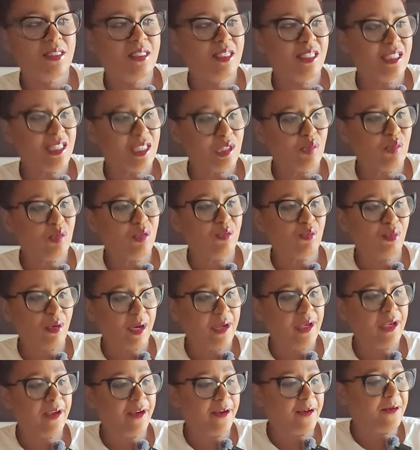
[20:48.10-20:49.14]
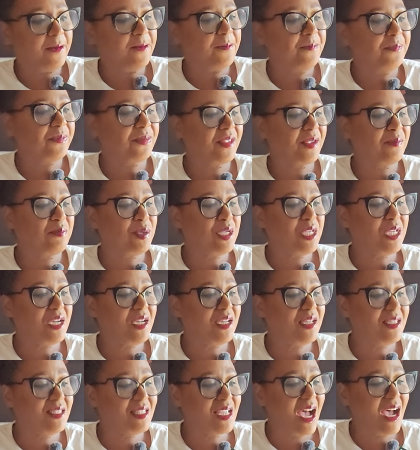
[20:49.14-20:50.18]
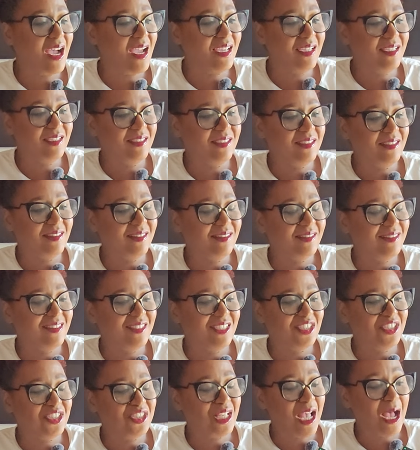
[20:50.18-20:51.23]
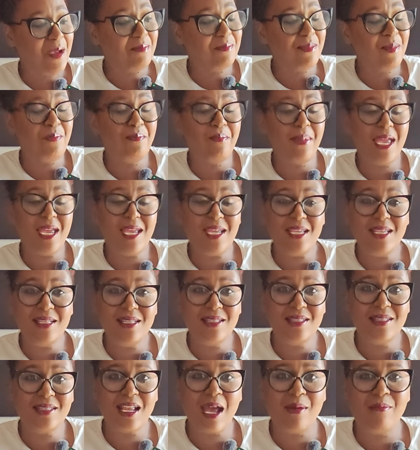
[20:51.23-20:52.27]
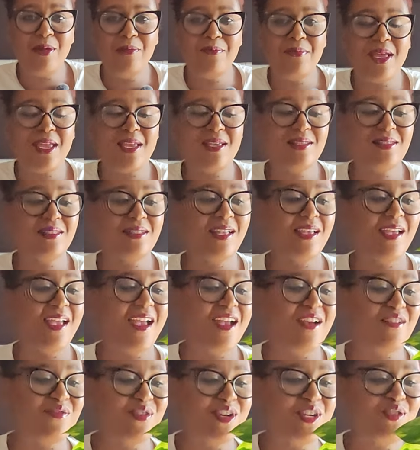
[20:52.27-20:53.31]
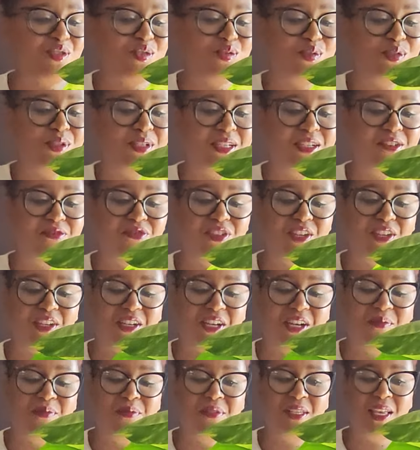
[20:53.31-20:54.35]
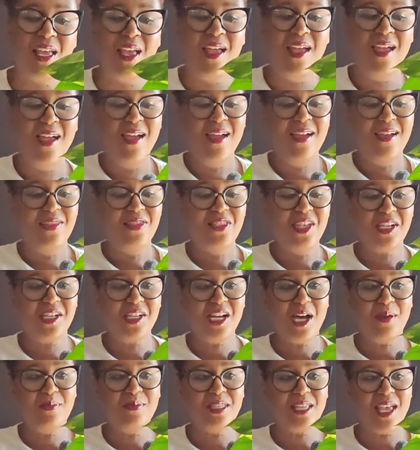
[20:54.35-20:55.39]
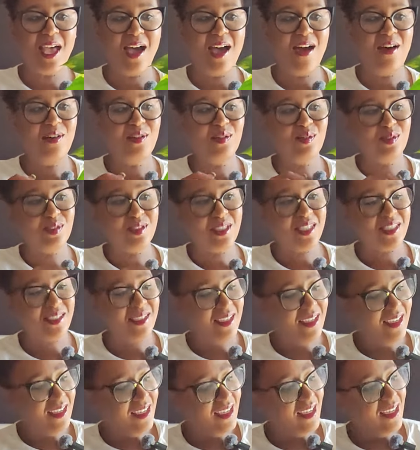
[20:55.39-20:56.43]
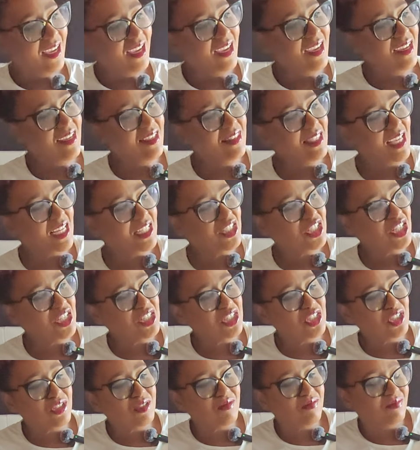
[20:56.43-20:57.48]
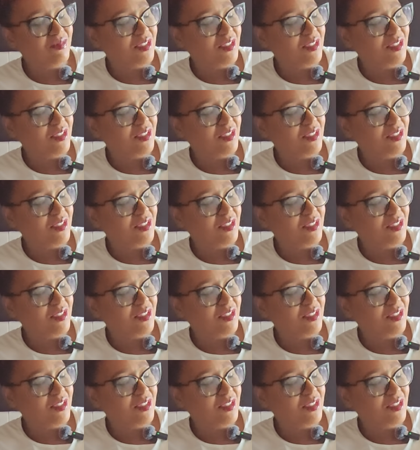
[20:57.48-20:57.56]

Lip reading: this one right here. Because I'm amazed. I'm amazed at every new leaf that comes out. And they just,